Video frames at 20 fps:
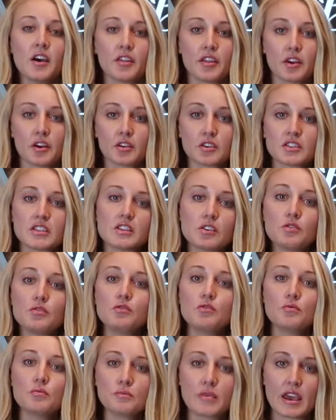There are
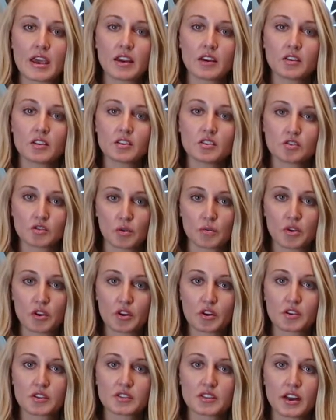two main
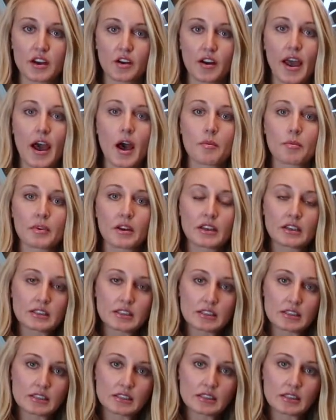contributors that are happening
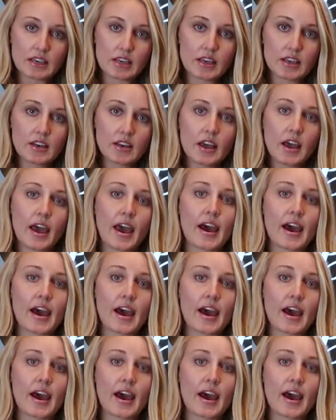to the skin